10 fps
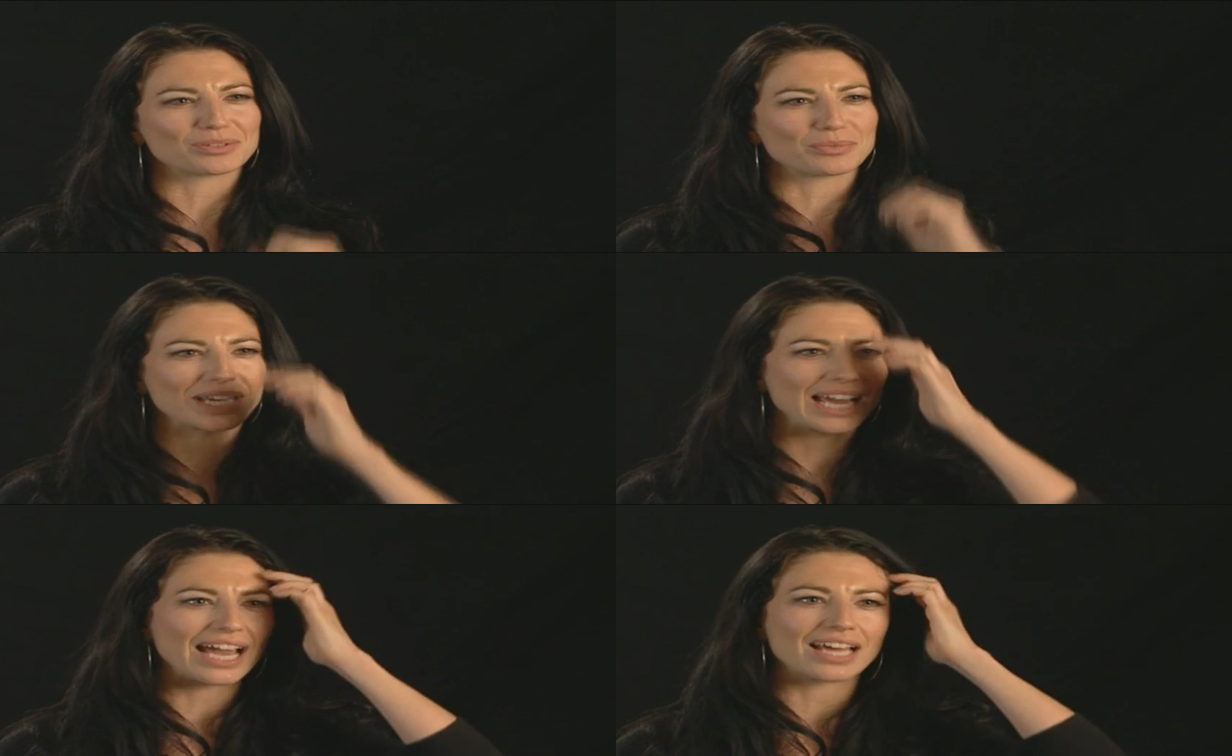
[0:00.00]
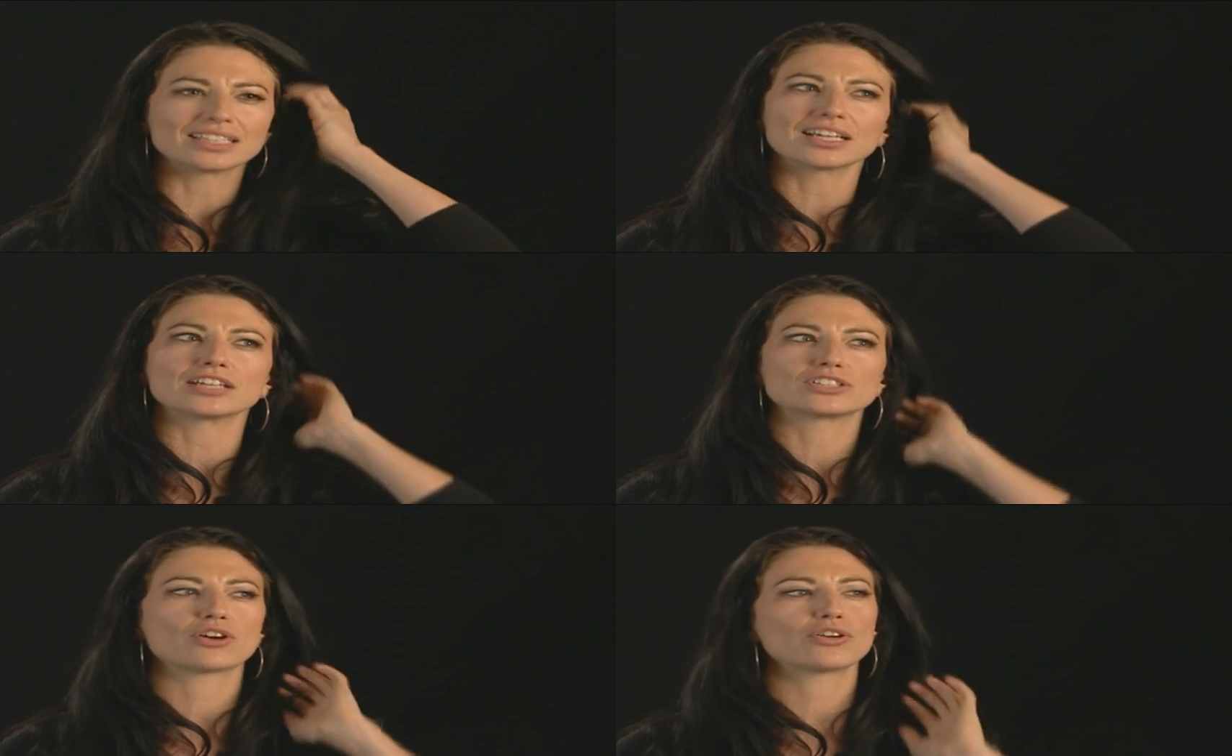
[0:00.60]
we had a
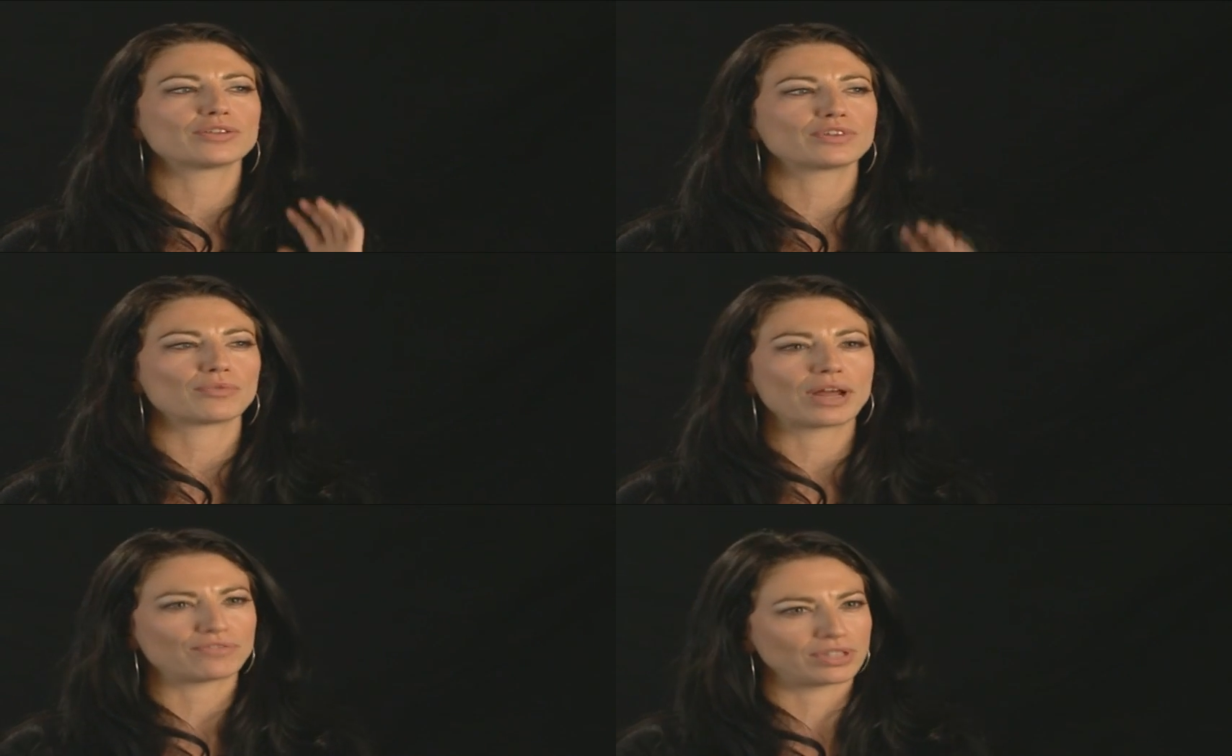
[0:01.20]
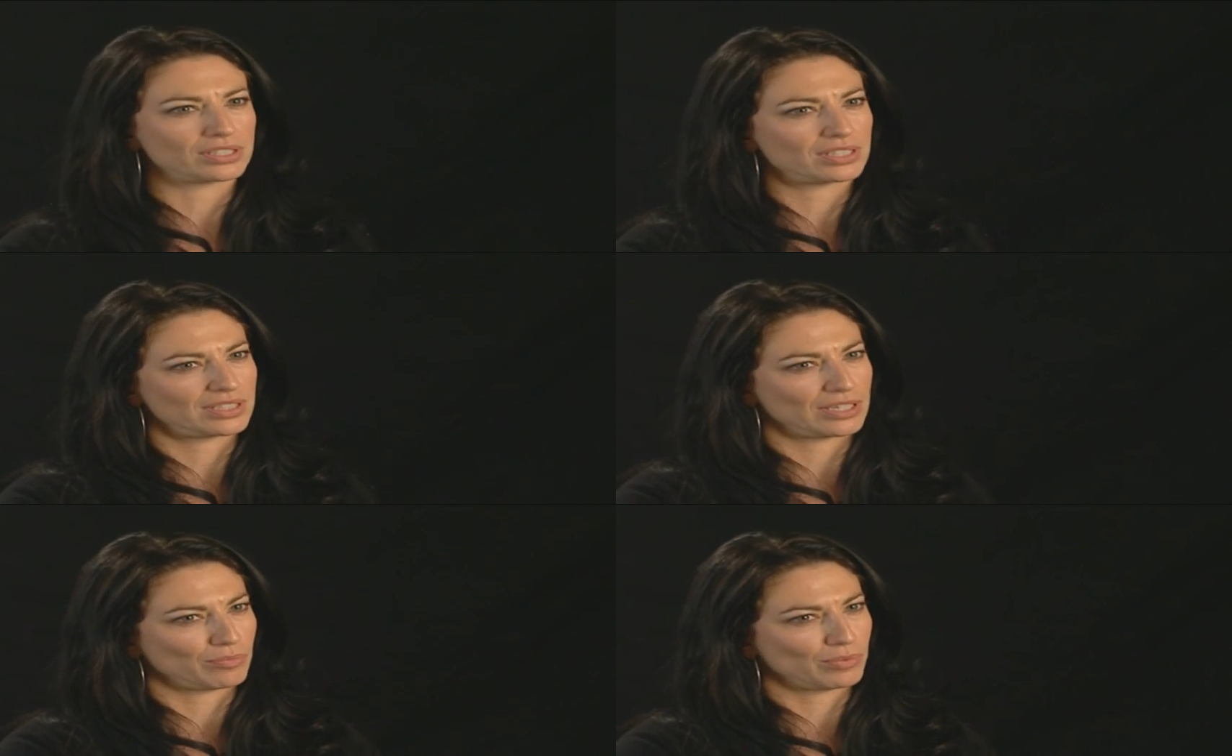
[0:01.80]
tone of irreverence that